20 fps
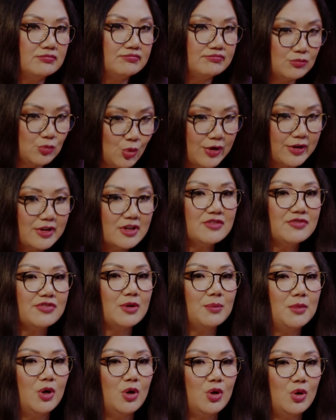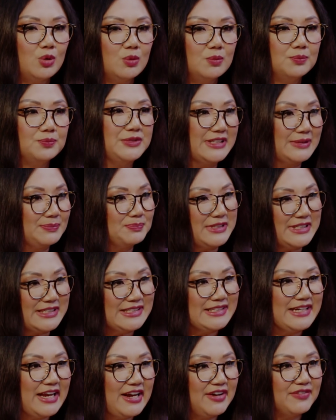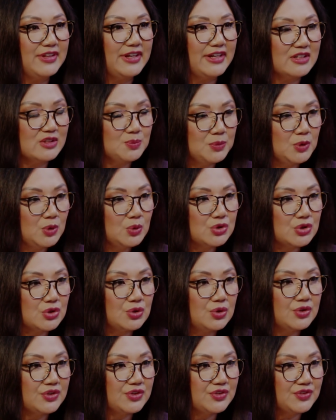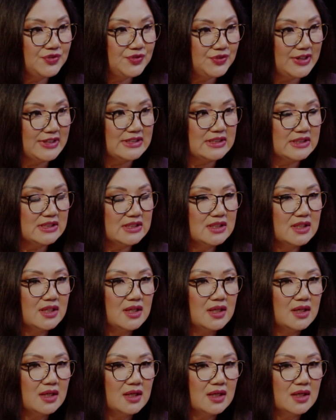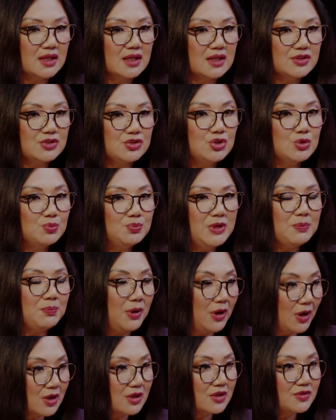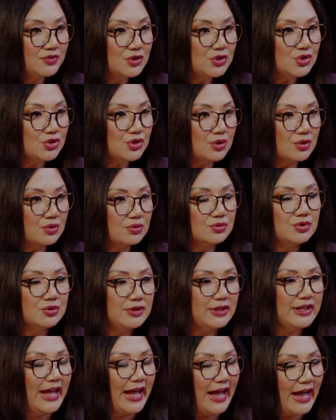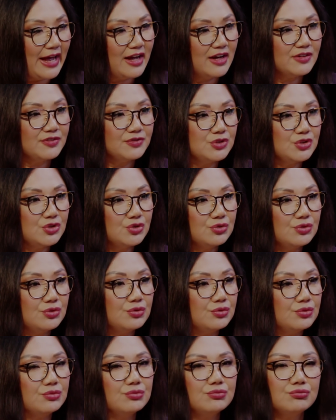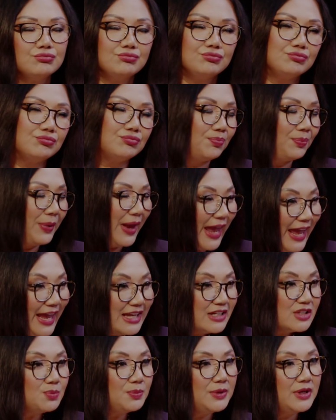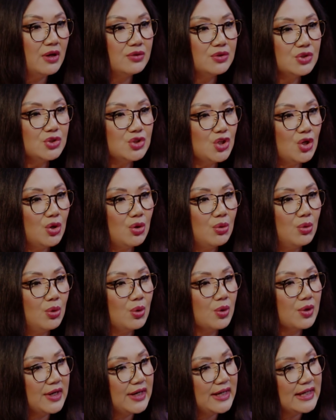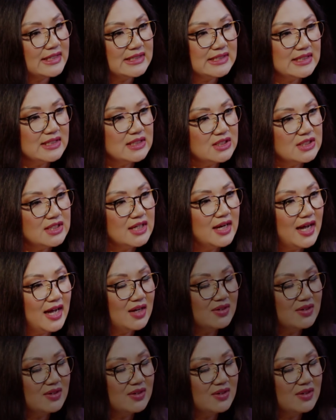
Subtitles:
working from home, but doesn't have the exposure or the funds, to be part of your show, do they have to pay to be on a show, or is it, how